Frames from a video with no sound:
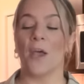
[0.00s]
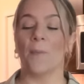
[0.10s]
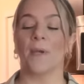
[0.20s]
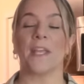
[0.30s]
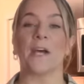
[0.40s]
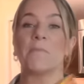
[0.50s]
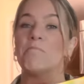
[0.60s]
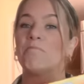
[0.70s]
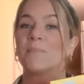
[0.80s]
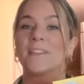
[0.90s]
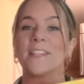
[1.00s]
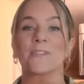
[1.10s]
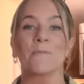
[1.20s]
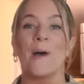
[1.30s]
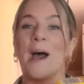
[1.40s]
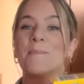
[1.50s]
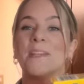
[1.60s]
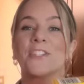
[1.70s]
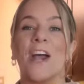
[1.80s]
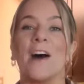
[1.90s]
But yep, this reminds me
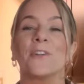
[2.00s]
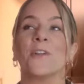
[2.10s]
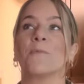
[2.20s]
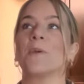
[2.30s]
of childhood.